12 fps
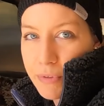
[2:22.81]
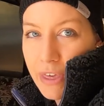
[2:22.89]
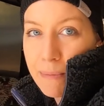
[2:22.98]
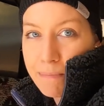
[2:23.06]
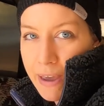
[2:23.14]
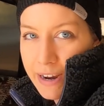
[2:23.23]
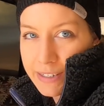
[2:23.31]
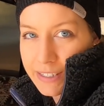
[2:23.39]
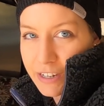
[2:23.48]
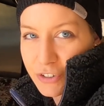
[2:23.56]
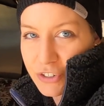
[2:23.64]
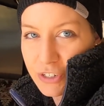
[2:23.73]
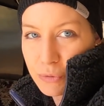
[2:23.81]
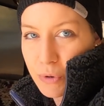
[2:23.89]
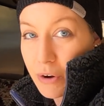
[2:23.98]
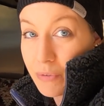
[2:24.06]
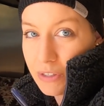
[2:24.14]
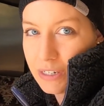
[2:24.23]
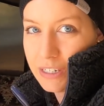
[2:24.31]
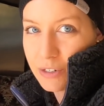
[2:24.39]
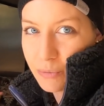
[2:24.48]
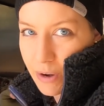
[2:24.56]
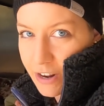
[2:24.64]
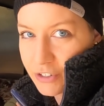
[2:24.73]
but that back section is where I really need
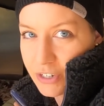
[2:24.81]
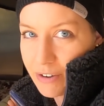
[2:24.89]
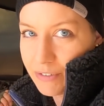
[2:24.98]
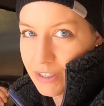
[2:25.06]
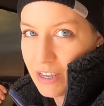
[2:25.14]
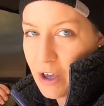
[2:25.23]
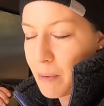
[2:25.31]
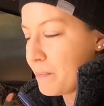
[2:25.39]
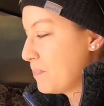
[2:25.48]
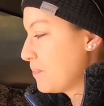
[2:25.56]
to ratchet everything up.